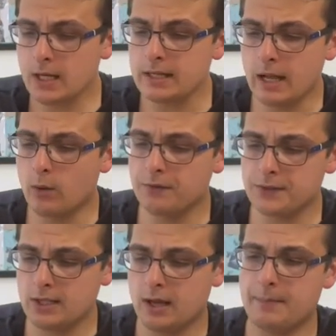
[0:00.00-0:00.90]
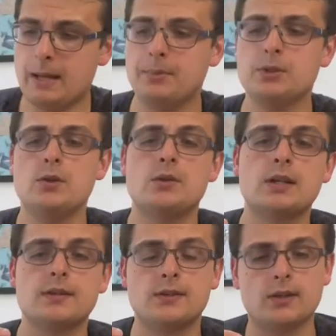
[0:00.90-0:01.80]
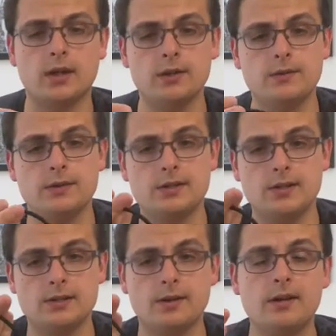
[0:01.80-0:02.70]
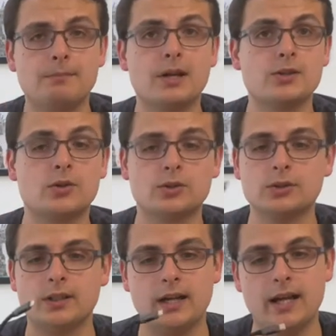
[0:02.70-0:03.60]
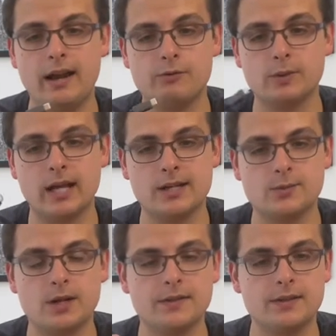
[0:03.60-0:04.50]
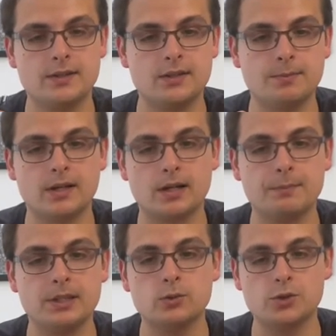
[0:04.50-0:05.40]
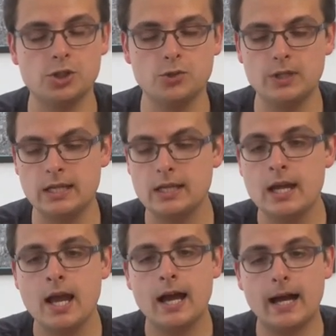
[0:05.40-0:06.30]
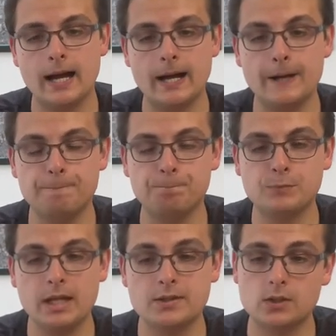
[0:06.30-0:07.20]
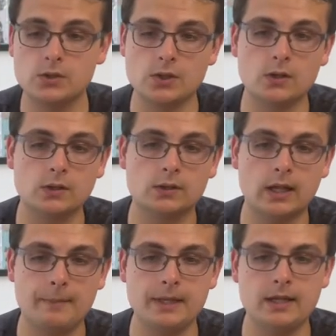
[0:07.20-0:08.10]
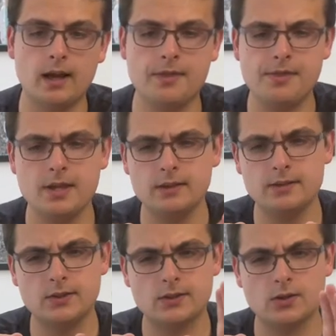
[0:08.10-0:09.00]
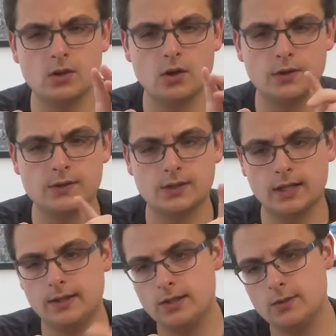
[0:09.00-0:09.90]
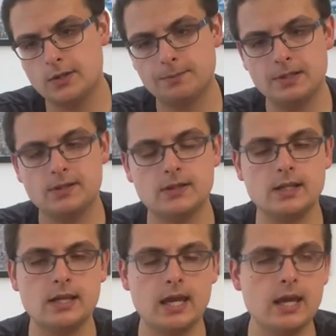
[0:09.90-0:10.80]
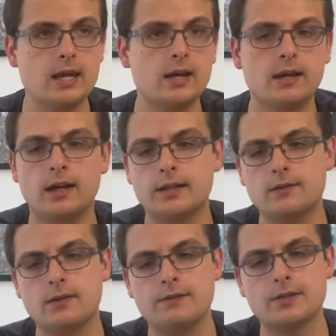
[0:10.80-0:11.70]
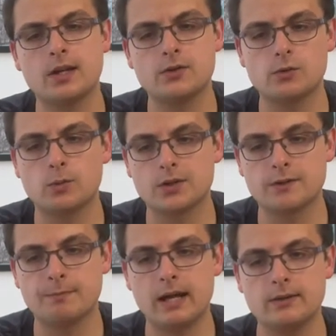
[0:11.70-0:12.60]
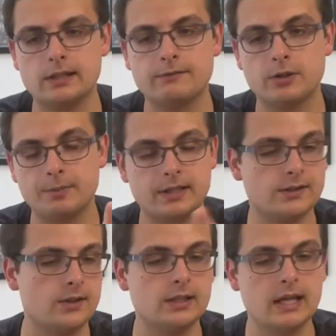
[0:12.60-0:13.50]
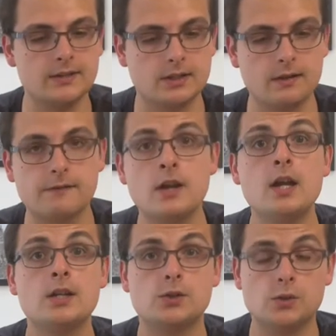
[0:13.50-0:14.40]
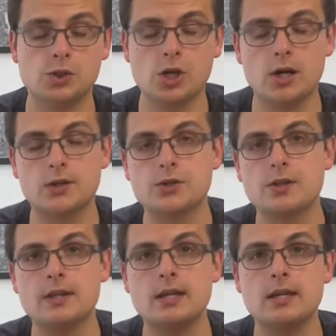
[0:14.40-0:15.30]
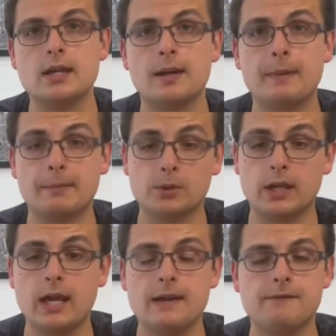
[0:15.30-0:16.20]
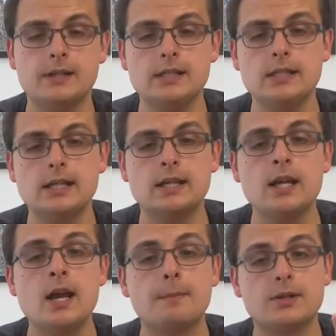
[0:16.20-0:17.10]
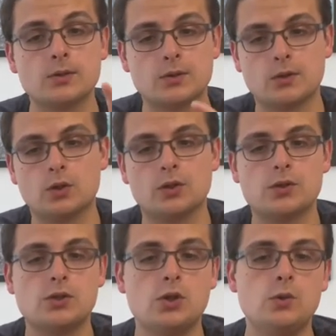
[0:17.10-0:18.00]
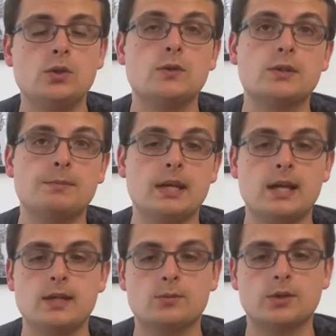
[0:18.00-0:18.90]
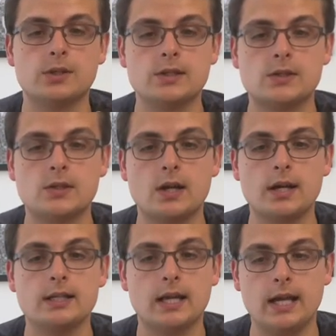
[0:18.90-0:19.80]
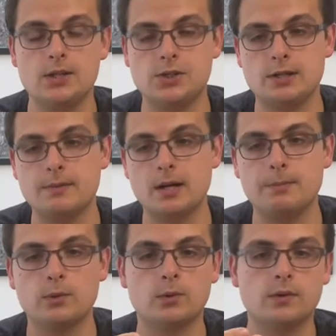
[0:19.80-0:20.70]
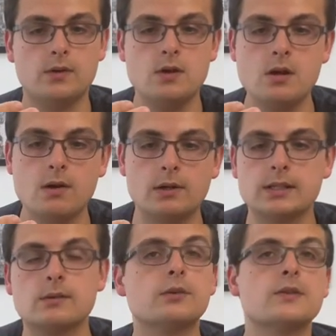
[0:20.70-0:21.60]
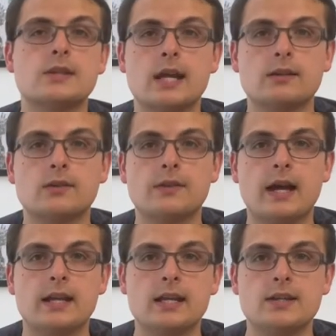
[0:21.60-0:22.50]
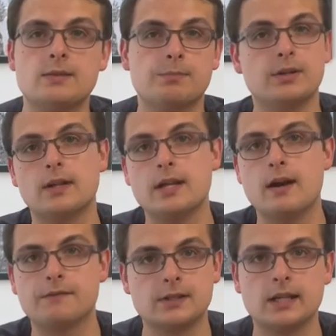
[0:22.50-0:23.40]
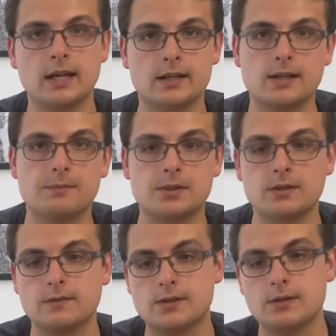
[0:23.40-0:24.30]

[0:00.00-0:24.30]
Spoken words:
Now, obviously, I'm an Apple user, so this is my dongle. Everyone has one. This is by a company called Uni. It's a good dongle. I mean, I think this has got in the USB-C here, I don't know if it's 100 watts of power delivery, but it certainly has enough to charge the MacBook Air if I need it. But it's also got two USB-A's, one on each side, a HDMI port, no idea what the standard on that is, but enough to connect up to